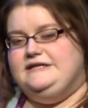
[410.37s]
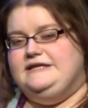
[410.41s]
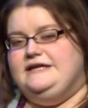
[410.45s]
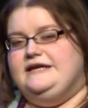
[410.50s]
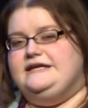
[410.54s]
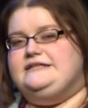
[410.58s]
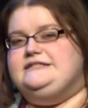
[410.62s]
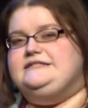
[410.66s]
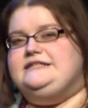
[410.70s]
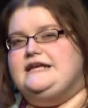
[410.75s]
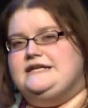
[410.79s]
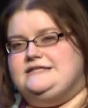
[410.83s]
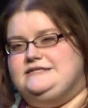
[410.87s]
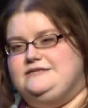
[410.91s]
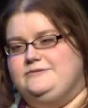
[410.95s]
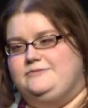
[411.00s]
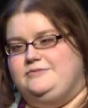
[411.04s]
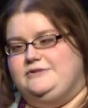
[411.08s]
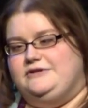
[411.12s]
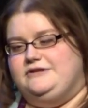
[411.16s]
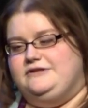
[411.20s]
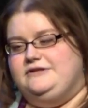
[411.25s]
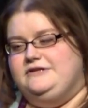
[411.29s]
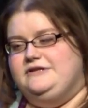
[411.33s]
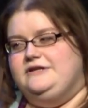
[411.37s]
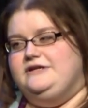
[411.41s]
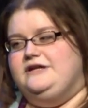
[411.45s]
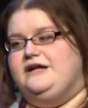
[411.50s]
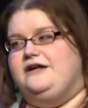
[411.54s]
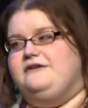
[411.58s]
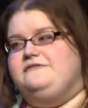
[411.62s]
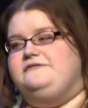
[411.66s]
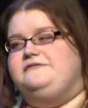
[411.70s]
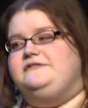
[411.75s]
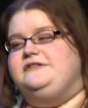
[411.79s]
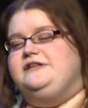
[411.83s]
accessible
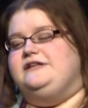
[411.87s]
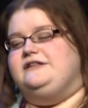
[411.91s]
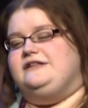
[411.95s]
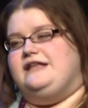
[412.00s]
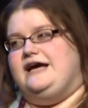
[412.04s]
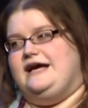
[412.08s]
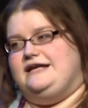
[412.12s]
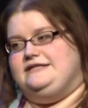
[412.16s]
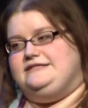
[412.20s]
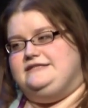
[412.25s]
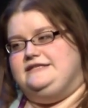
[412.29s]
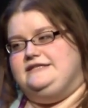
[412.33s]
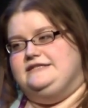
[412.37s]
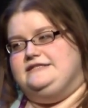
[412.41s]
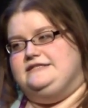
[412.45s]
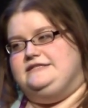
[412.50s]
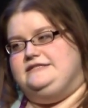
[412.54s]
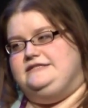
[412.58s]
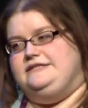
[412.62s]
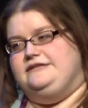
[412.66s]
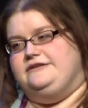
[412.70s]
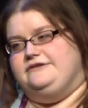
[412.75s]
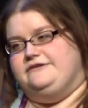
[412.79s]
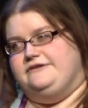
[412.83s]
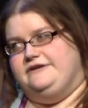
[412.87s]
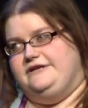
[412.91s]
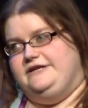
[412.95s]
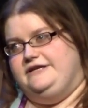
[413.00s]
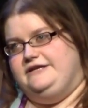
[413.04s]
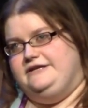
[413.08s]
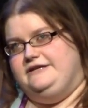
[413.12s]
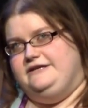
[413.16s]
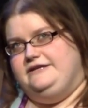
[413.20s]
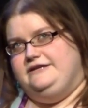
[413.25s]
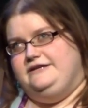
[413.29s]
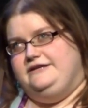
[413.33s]
of the Alaskan scenery
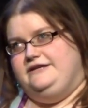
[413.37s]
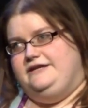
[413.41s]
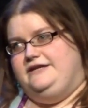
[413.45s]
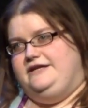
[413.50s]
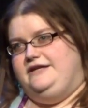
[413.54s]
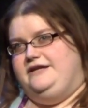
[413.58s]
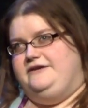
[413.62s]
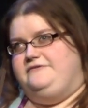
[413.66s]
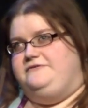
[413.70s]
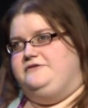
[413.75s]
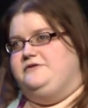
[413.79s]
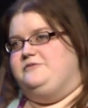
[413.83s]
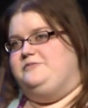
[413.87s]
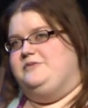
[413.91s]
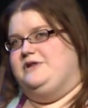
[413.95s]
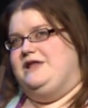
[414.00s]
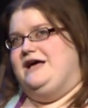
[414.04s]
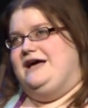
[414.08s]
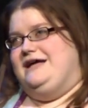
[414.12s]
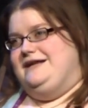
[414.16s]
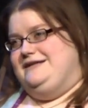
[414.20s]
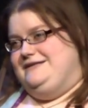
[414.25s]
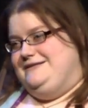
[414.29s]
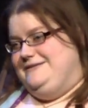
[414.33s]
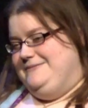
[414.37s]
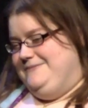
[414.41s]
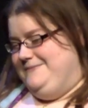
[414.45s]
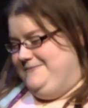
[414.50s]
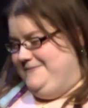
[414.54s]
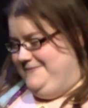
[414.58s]
if you're blind.